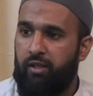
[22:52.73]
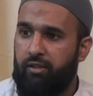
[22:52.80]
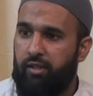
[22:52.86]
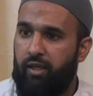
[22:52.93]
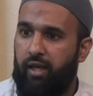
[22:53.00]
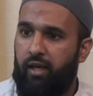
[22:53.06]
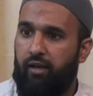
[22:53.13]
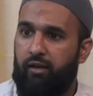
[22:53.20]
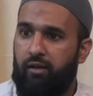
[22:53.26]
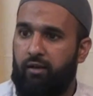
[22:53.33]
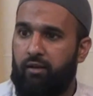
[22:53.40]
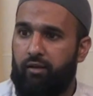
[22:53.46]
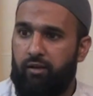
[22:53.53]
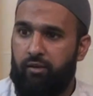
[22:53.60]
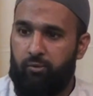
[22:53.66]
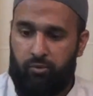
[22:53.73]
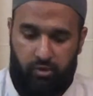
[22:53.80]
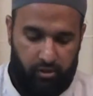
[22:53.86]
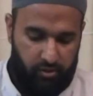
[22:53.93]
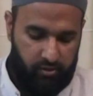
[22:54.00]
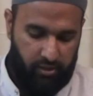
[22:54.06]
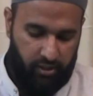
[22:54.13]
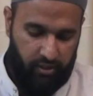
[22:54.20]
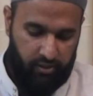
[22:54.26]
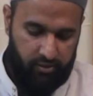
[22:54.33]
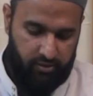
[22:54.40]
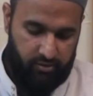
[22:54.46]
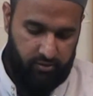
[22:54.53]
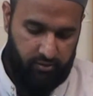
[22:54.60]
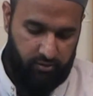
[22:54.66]
a word that
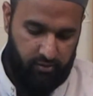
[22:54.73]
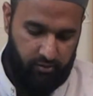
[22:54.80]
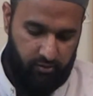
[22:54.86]
is